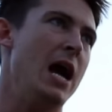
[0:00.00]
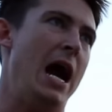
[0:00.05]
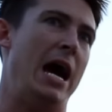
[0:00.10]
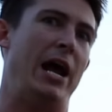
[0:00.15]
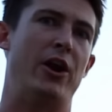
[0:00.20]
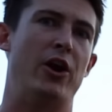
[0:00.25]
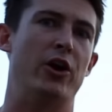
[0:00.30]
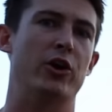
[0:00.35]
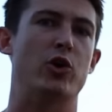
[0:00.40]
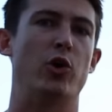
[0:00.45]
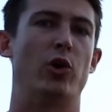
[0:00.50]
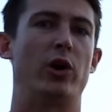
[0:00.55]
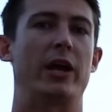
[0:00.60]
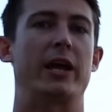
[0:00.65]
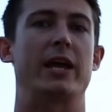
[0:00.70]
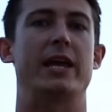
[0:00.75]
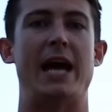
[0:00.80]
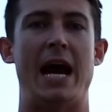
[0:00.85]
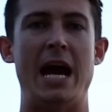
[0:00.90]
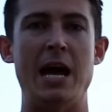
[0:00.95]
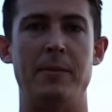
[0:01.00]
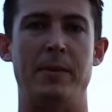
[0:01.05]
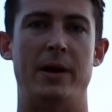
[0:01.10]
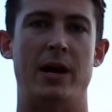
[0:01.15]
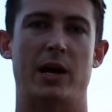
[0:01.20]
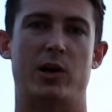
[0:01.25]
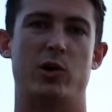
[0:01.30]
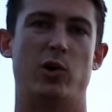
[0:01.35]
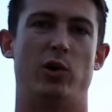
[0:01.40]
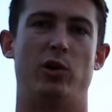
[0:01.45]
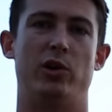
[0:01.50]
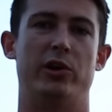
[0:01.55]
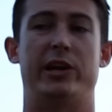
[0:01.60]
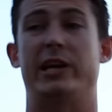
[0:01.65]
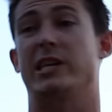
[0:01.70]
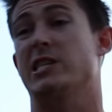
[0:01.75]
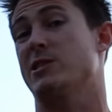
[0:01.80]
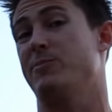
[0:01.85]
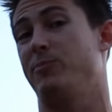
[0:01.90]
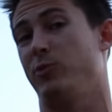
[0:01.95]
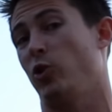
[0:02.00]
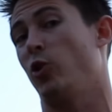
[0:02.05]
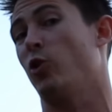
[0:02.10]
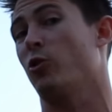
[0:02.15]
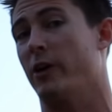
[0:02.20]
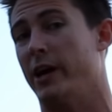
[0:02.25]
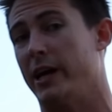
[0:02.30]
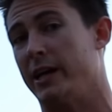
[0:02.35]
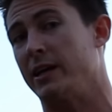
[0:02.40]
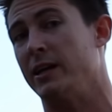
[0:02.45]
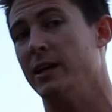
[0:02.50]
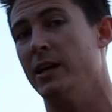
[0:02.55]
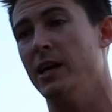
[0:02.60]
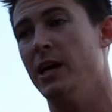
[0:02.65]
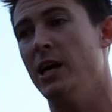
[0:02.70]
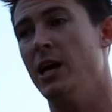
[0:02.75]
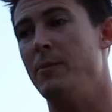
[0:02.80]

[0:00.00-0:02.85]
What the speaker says: And I don't call it gaming, I call it exploring,